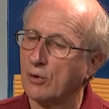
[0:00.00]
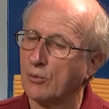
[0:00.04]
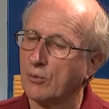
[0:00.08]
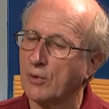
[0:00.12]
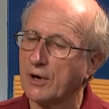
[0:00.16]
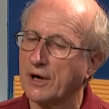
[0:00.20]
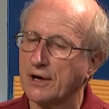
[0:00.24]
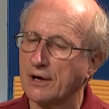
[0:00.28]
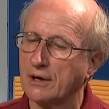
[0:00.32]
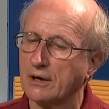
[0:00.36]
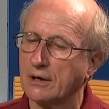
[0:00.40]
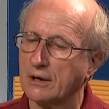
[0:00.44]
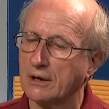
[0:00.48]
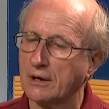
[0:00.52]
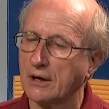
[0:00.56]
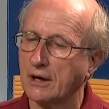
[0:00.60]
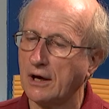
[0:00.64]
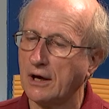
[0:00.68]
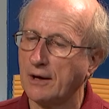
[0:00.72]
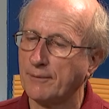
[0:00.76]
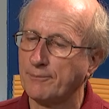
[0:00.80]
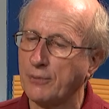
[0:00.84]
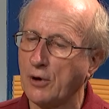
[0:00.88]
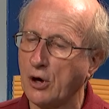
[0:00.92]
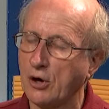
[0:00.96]
where
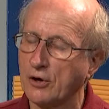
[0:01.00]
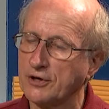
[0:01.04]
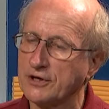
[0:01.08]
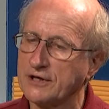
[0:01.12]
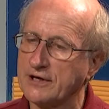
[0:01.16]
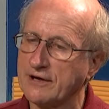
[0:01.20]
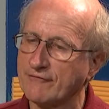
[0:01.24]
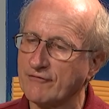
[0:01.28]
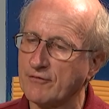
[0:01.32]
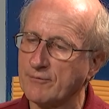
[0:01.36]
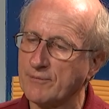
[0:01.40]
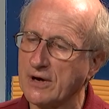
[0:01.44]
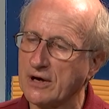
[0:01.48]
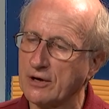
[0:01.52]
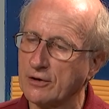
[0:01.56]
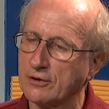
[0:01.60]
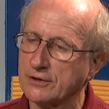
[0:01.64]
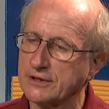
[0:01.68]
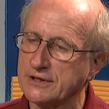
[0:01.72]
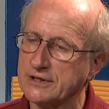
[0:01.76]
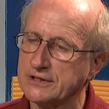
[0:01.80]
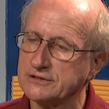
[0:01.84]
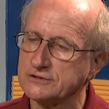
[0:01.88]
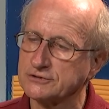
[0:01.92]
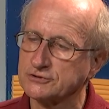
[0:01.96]
a party of
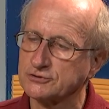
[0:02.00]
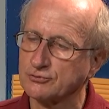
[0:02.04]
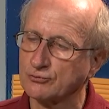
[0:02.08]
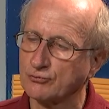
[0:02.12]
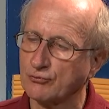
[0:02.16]
Americans